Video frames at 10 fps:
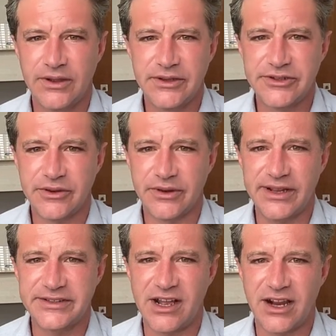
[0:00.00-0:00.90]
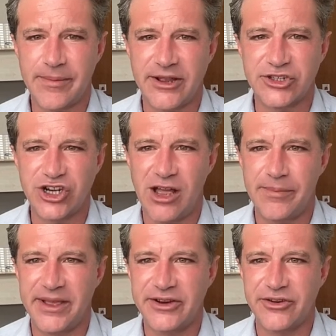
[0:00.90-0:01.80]
So let's talk about
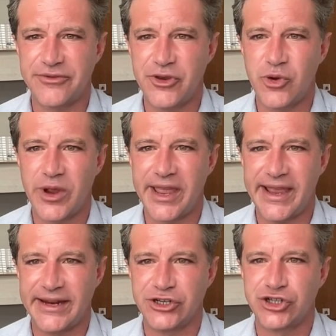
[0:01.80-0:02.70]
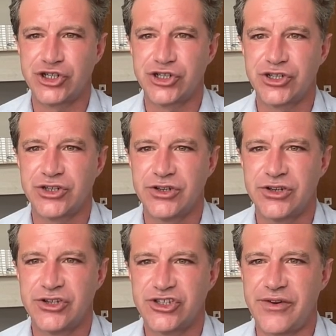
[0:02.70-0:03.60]
job interview English.
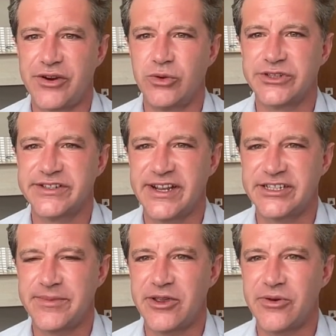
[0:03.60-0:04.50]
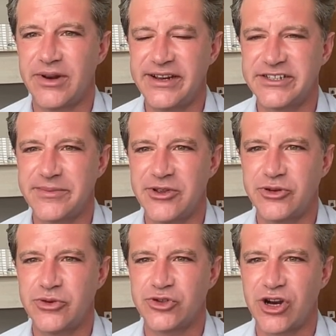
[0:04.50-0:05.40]
Sharigul says, nice to meet you. Nice to meet you
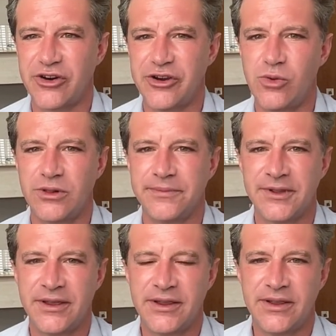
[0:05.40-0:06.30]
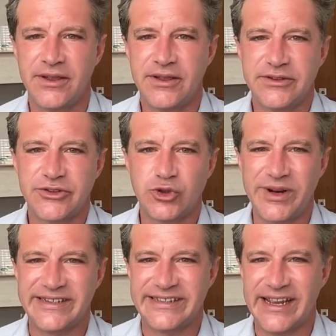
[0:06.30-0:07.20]
too, Sharigul. So
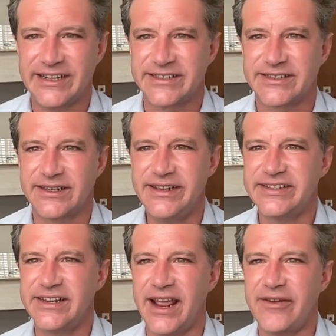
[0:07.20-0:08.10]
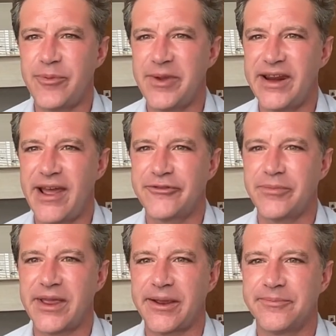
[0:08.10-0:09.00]
26, listen and repeat after
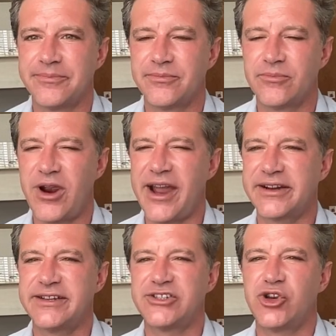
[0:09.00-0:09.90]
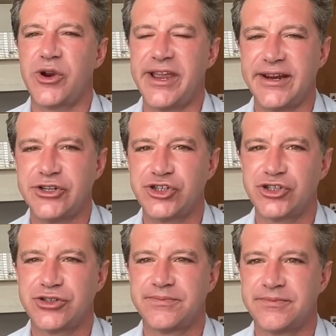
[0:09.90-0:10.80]
me. Practice your English.